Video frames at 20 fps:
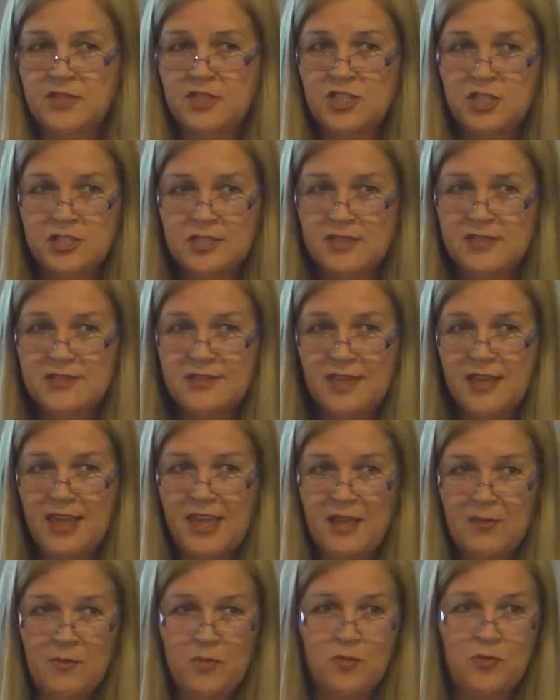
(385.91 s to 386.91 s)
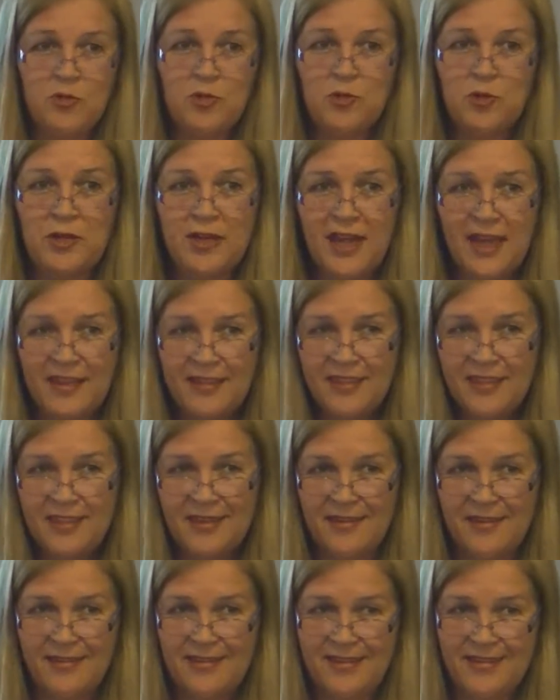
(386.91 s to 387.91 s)
Just staying doing
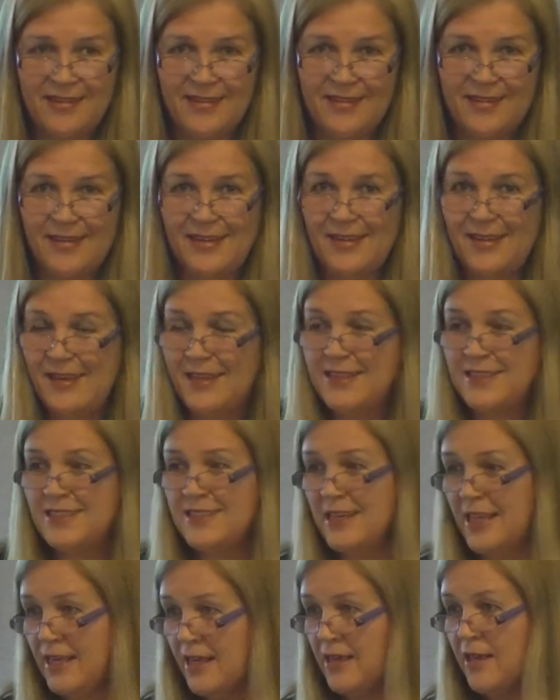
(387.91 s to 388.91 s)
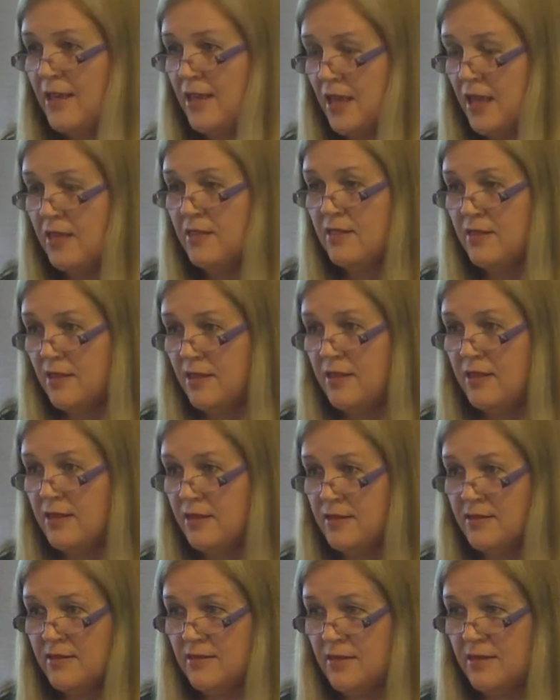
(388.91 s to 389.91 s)
nothing, it's like he did
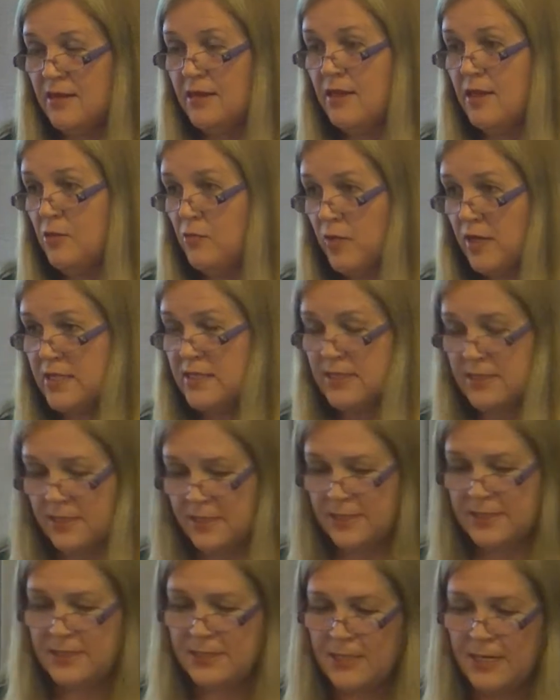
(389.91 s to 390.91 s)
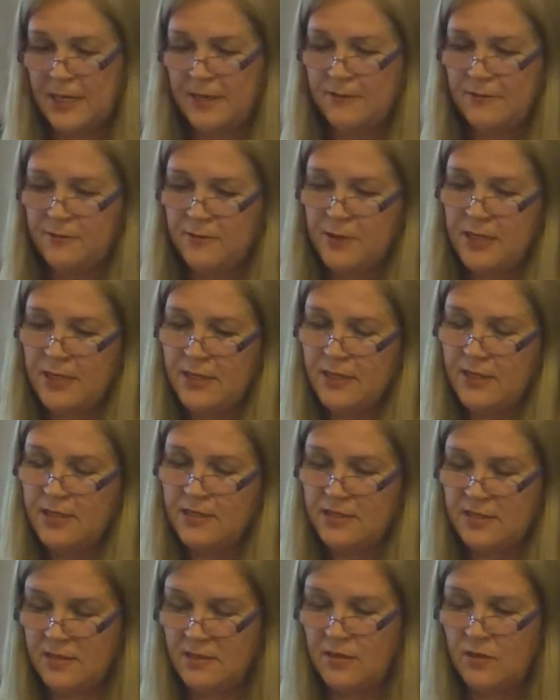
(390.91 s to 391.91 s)
it, he wasted his life, right?
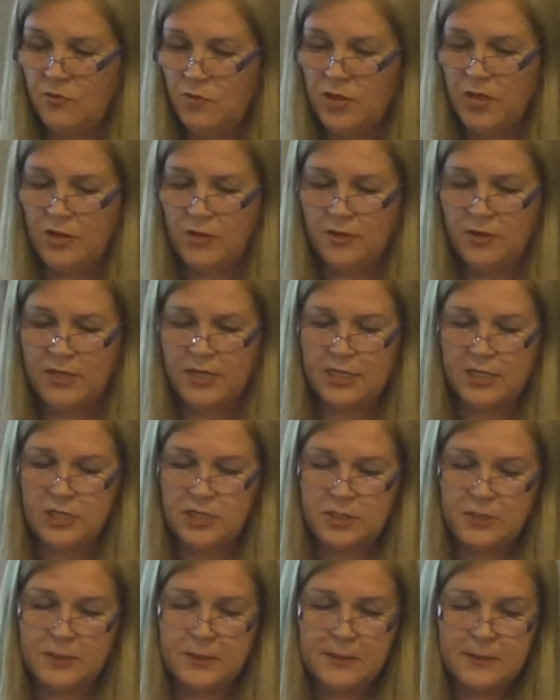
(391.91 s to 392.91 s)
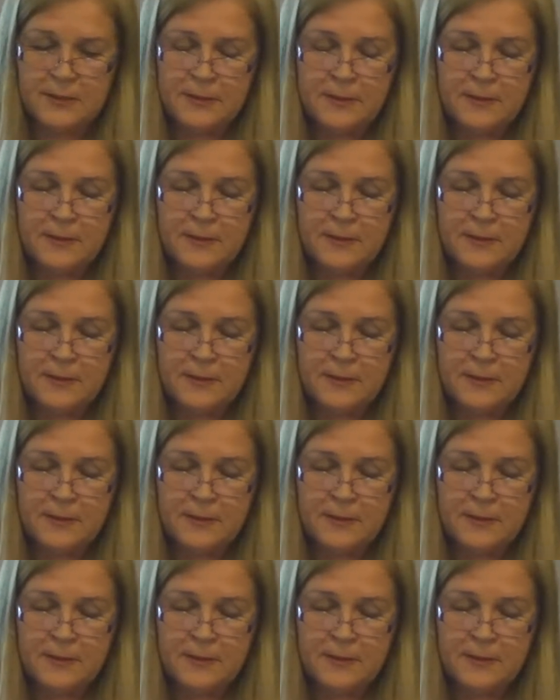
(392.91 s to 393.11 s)
His reincarnation.